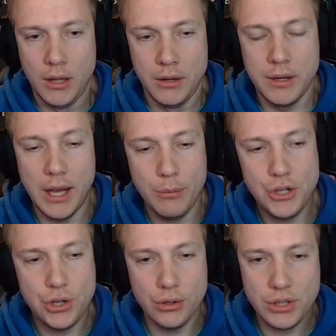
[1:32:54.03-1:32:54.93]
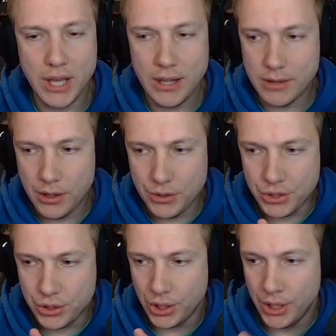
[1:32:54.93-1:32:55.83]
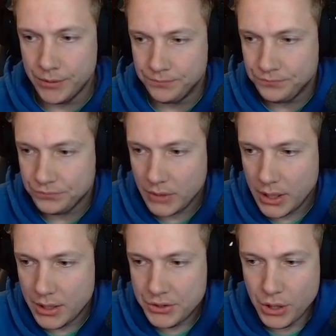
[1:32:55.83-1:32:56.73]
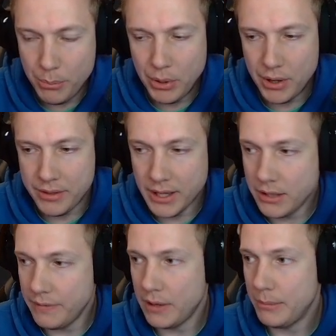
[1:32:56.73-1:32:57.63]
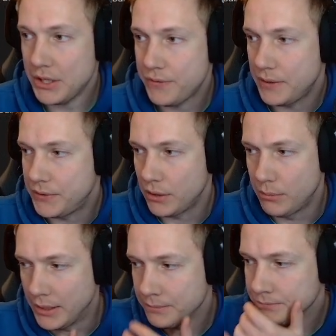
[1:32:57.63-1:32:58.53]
Now we should get those. Usurper, thank you very much for following.